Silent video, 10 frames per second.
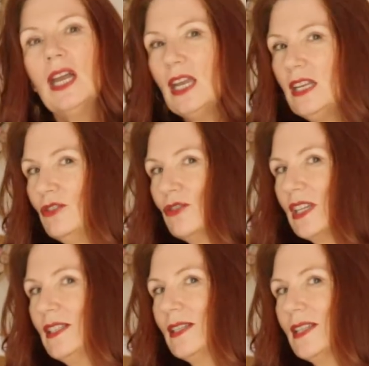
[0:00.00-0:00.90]

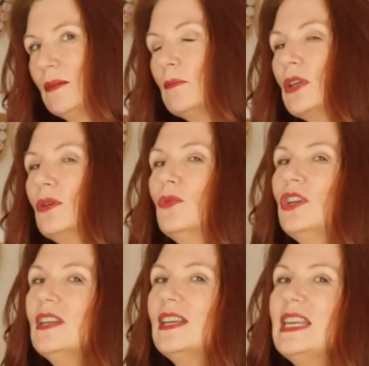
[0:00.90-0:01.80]
interested in, but you
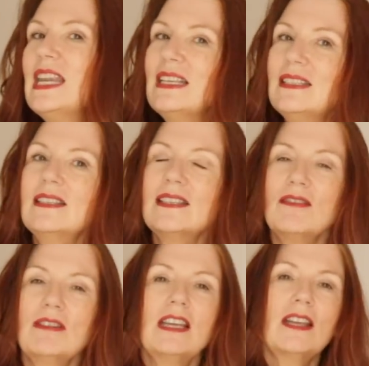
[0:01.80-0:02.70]
wouldn't
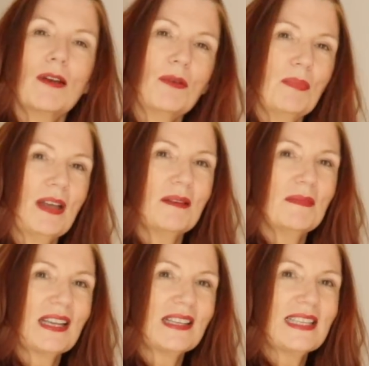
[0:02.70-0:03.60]
necessarily go and buy a
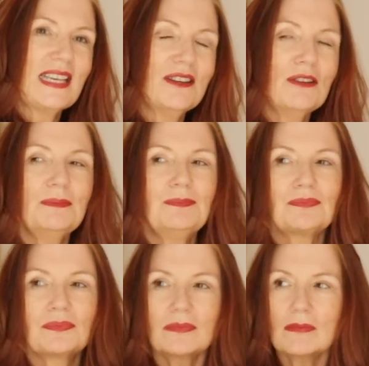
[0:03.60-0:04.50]
magazine on.
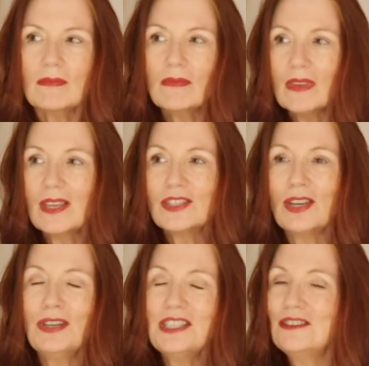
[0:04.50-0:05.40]

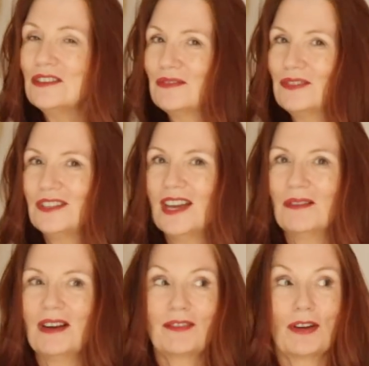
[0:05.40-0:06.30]
So I don't know if you know,
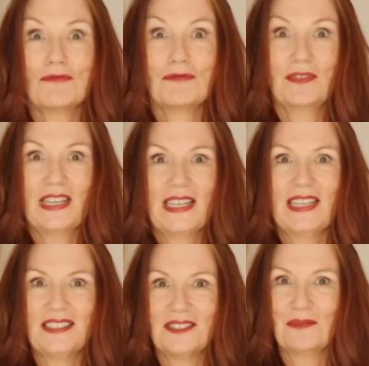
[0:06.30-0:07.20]
I've got
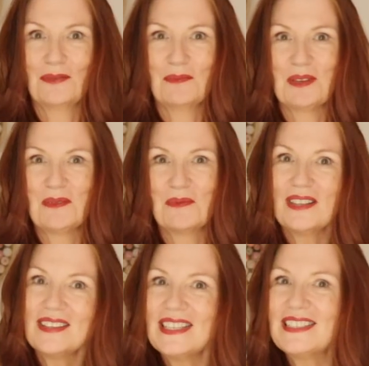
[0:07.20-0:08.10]
really into Formula
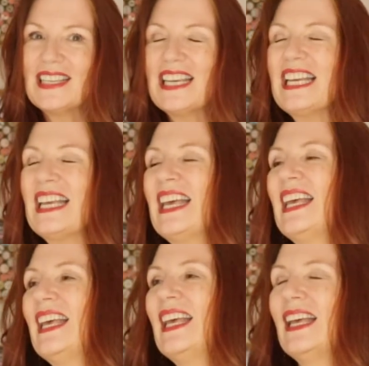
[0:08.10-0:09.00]
One this year.
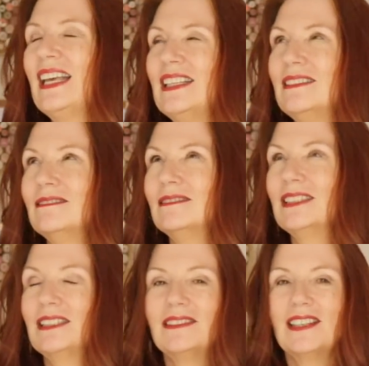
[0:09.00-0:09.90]

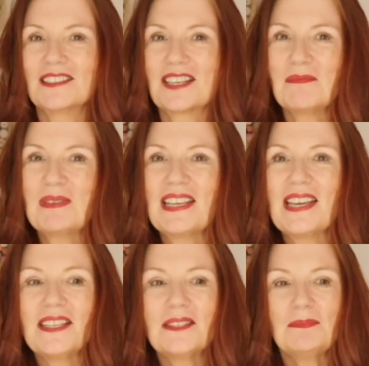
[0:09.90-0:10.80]
last couple of
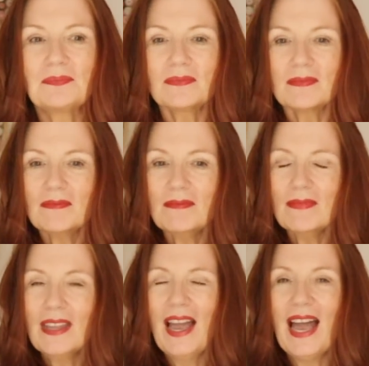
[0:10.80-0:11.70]
years.
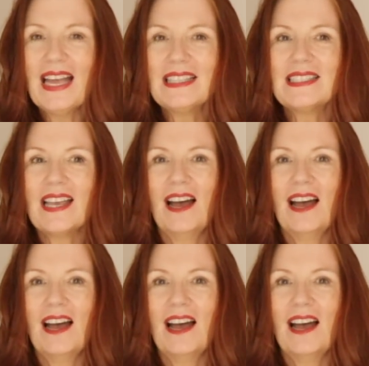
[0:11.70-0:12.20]
And